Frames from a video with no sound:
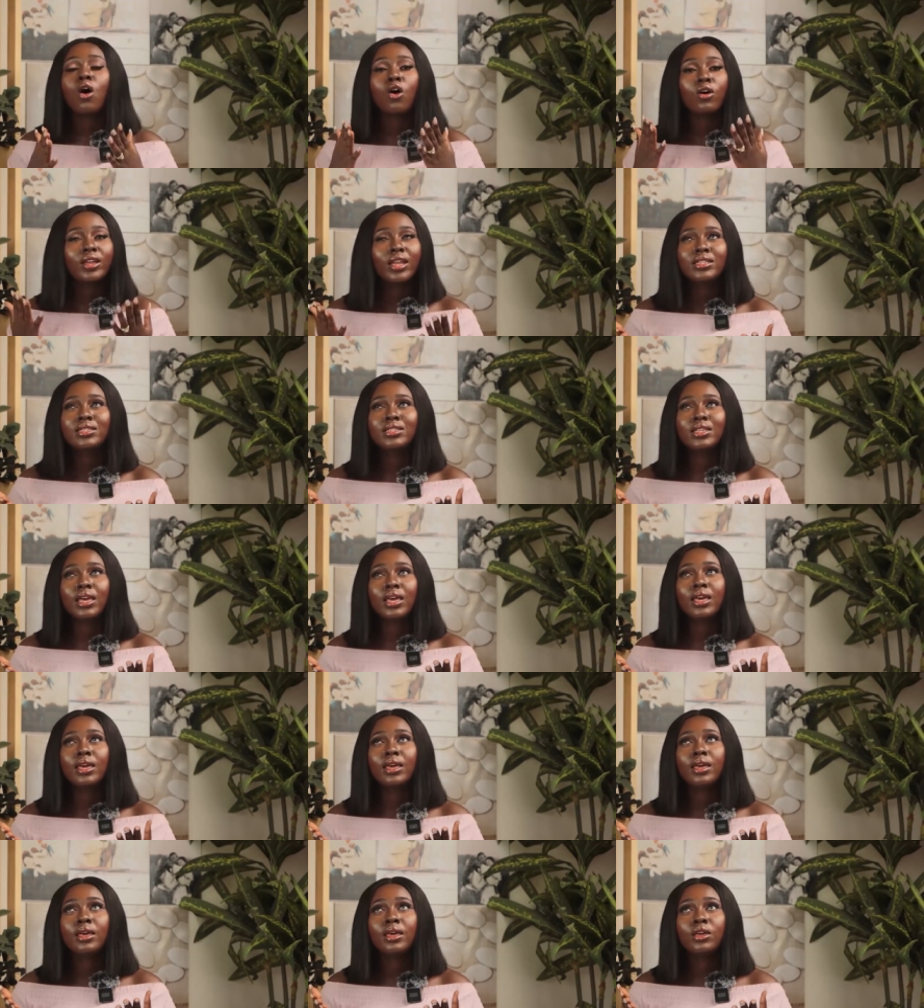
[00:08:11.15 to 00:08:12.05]
Or let's
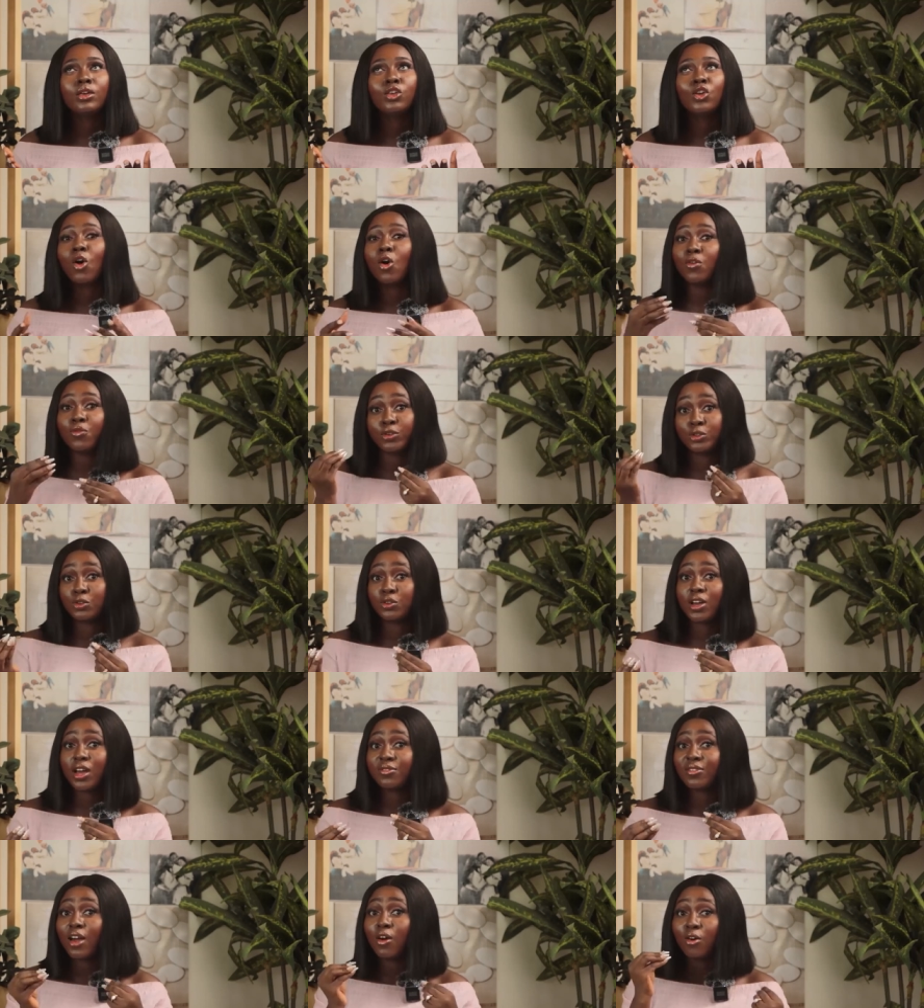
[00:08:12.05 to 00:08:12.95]
say your
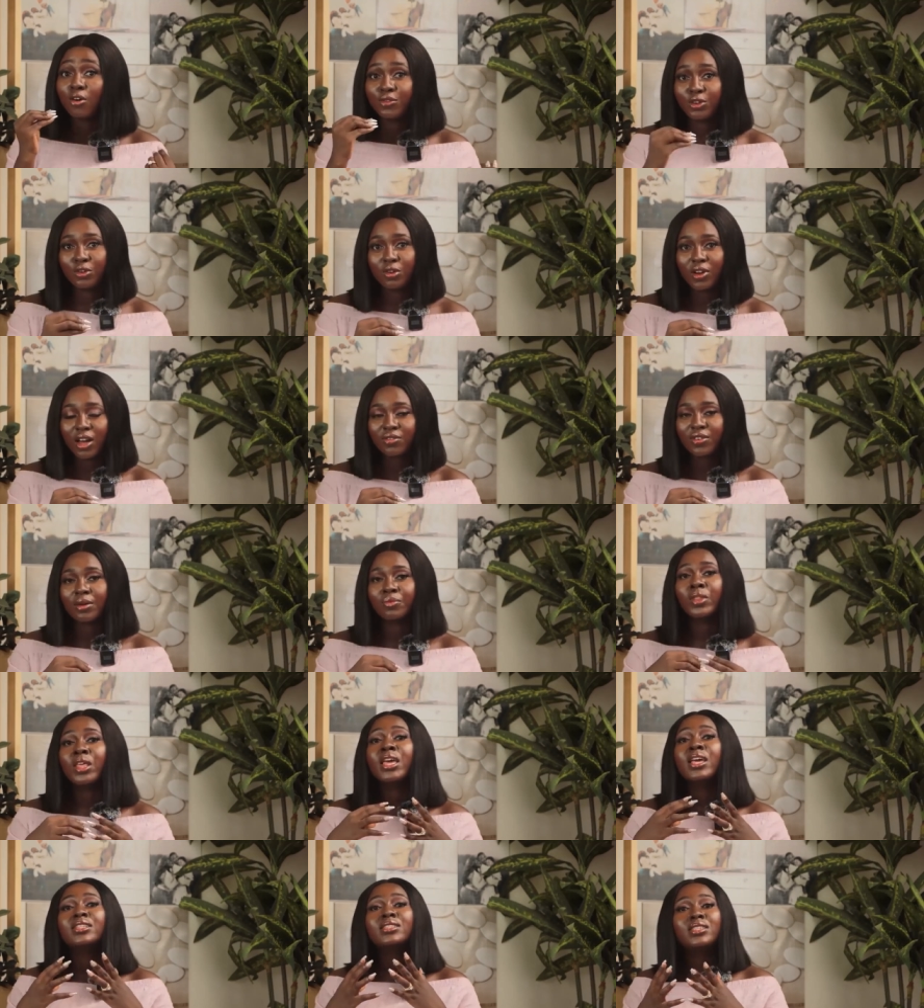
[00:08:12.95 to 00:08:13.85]
photographer or videographer
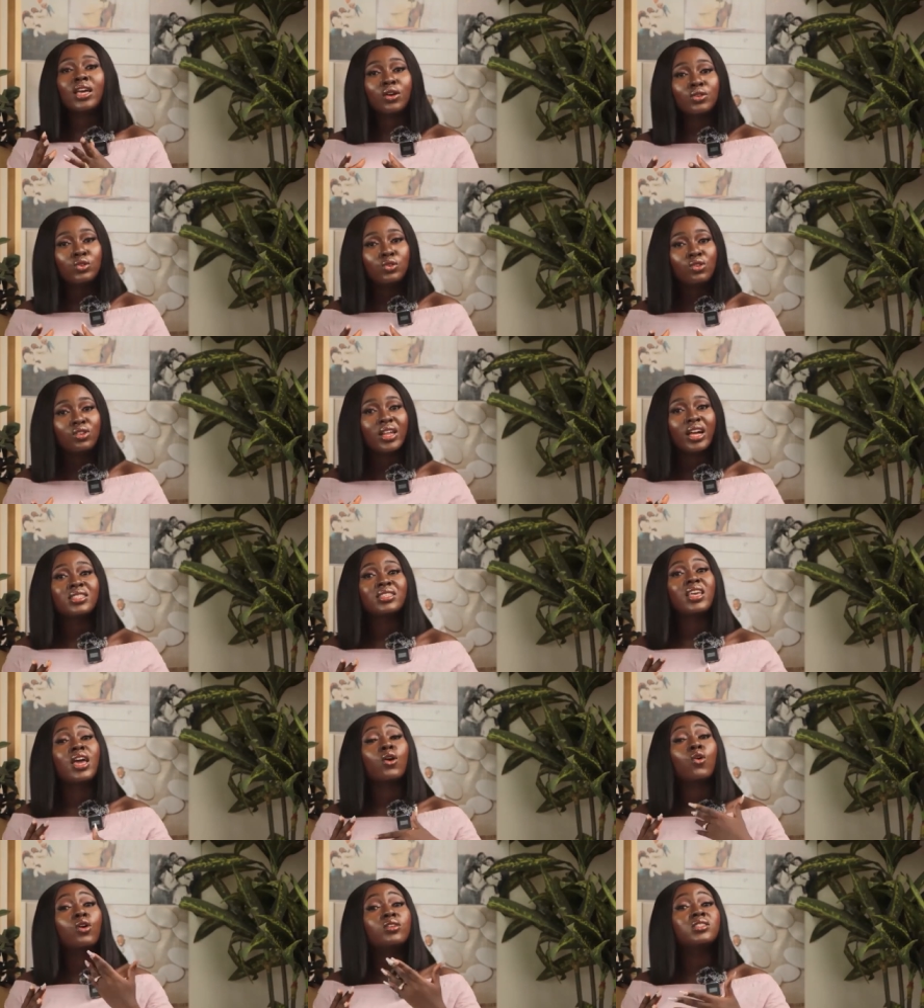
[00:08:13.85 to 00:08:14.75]
tells you that
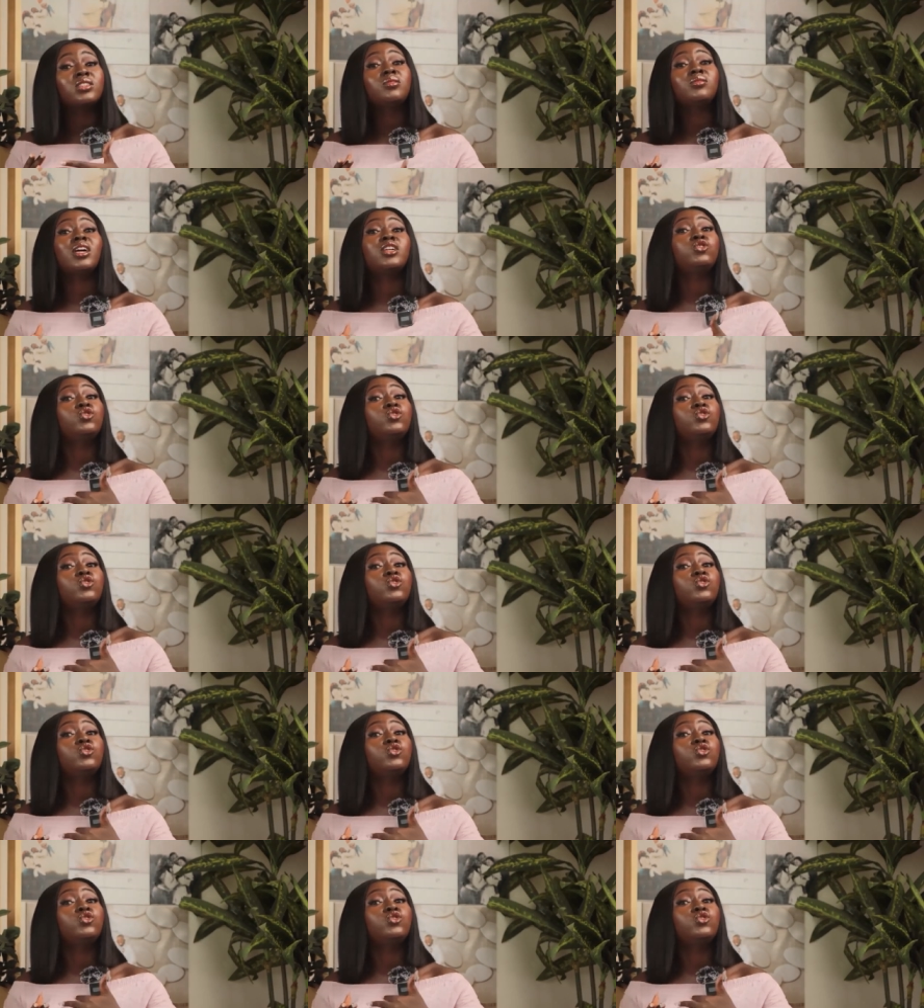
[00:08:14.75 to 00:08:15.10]
a concept